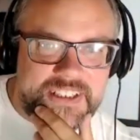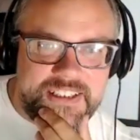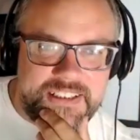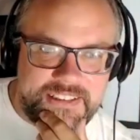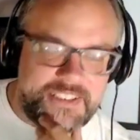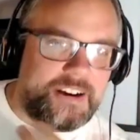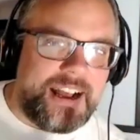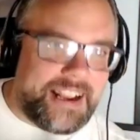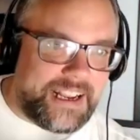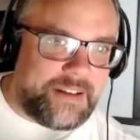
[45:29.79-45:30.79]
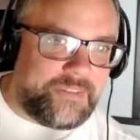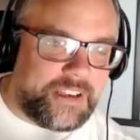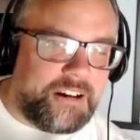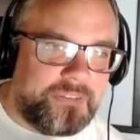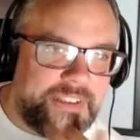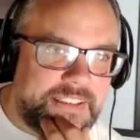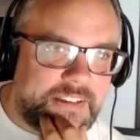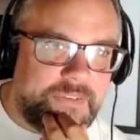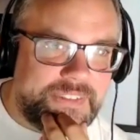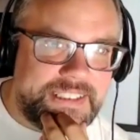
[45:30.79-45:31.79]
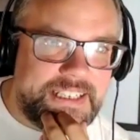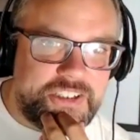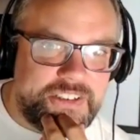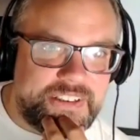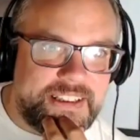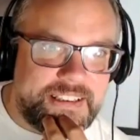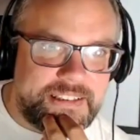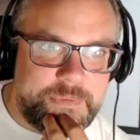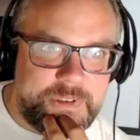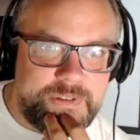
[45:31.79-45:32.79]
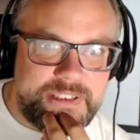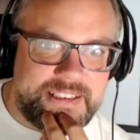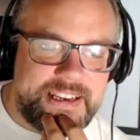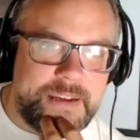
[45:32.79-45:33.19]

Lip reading: I have a lot of these conversations in this community,